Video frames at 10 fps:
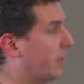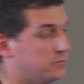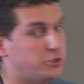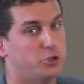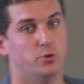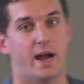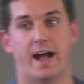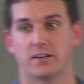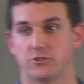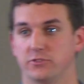them to
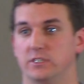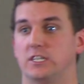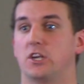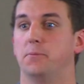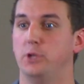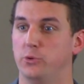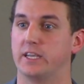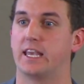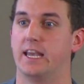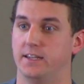actually
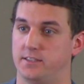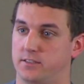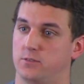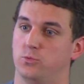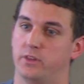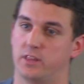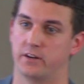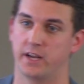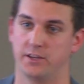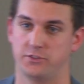communicate with their
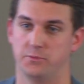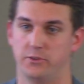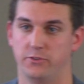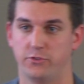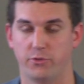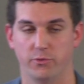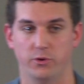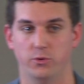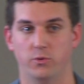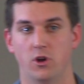customers
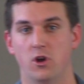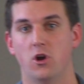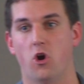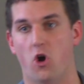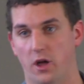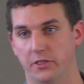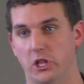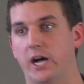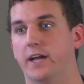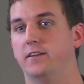through
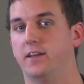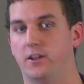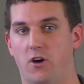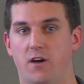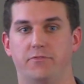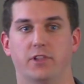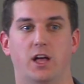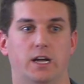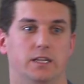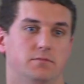online and
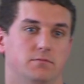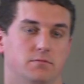offline